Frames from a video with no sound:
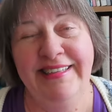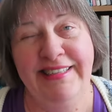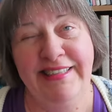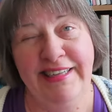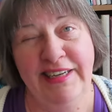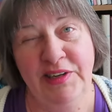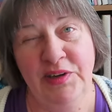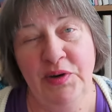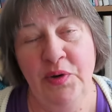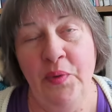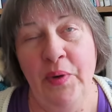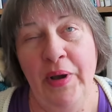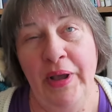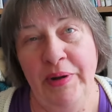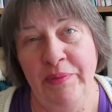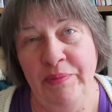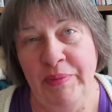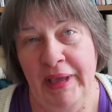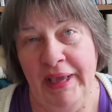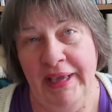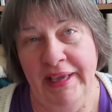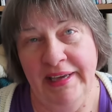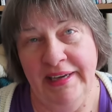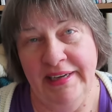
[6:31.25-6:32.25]
Didn't quite
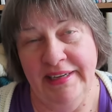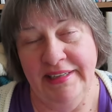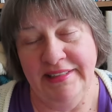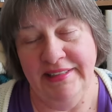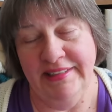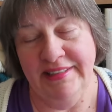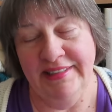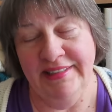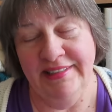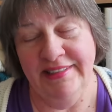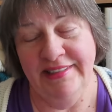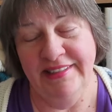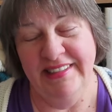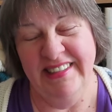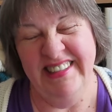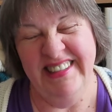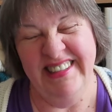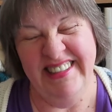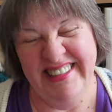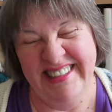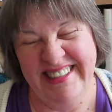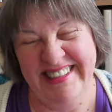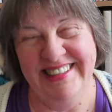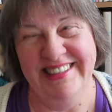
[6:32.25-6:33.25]
make it.
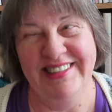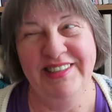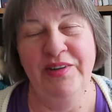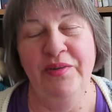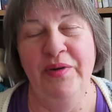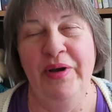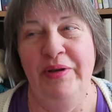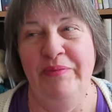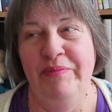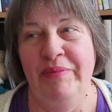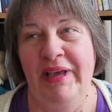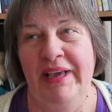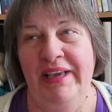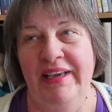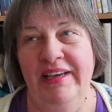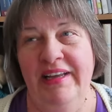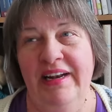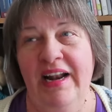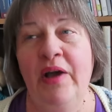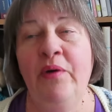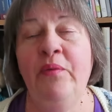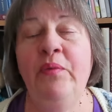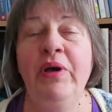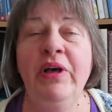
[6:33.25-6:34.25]
Didn't quite make
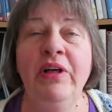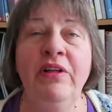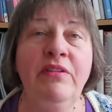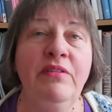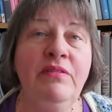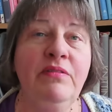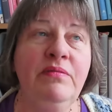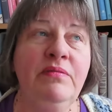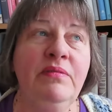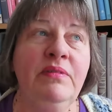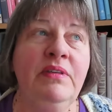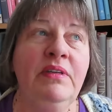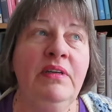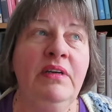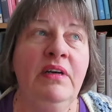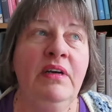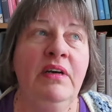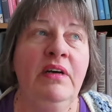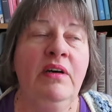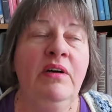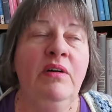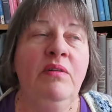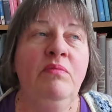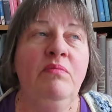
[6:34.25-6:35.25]
it. I will
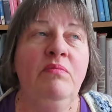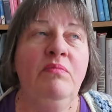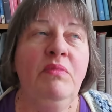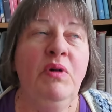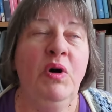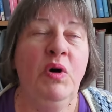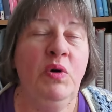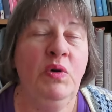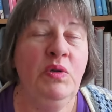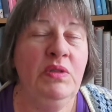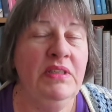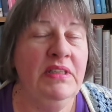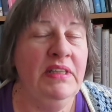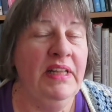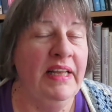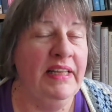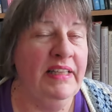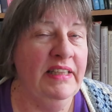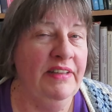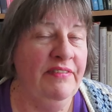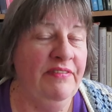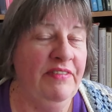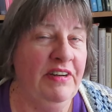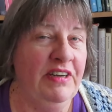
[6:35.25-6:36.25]
most
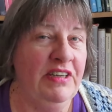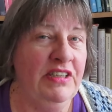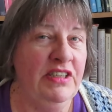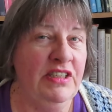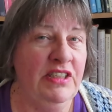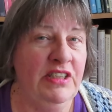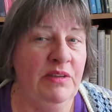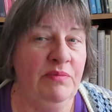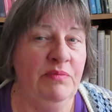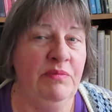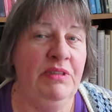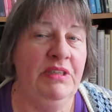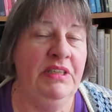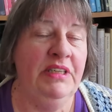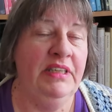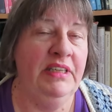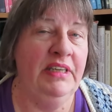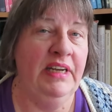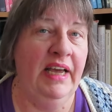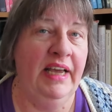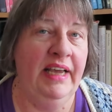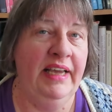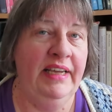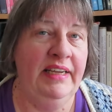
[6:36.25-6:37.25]
likely finish them
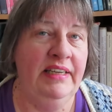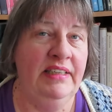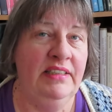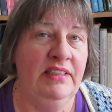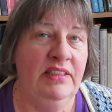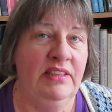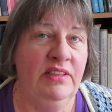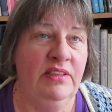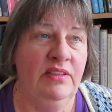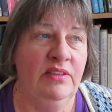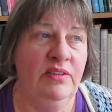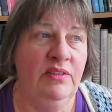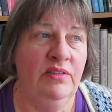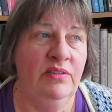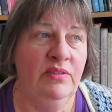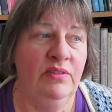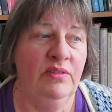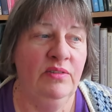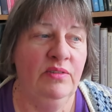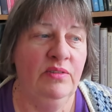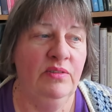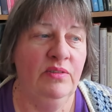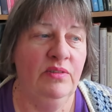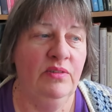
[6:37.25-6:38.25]
tonight
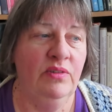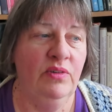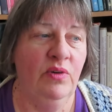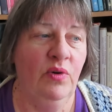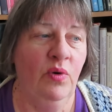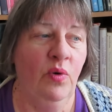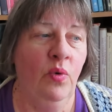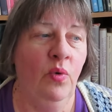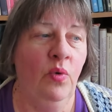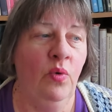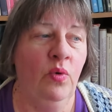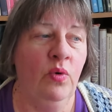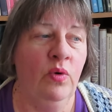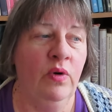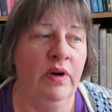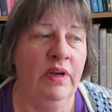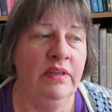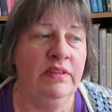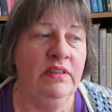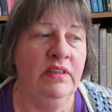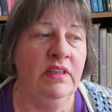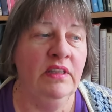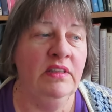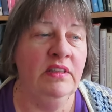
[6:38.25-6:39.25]
or
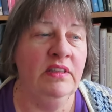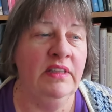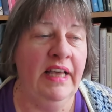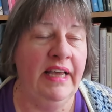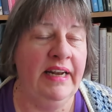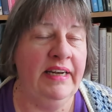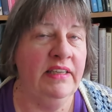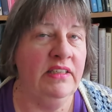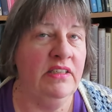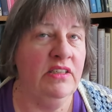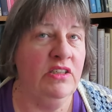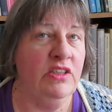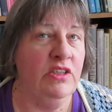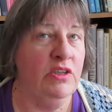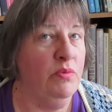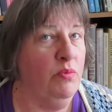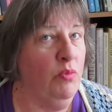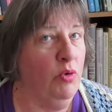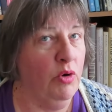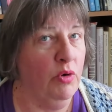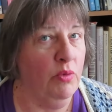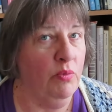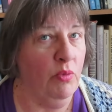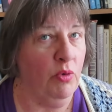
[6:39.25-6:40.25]
at the latest
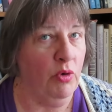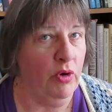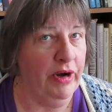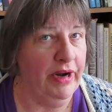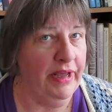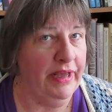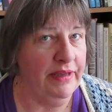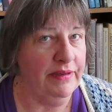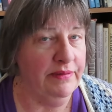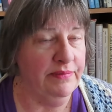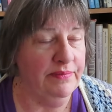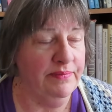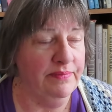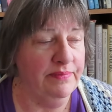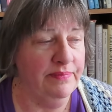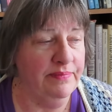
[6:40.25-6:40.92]
tomorrow morning.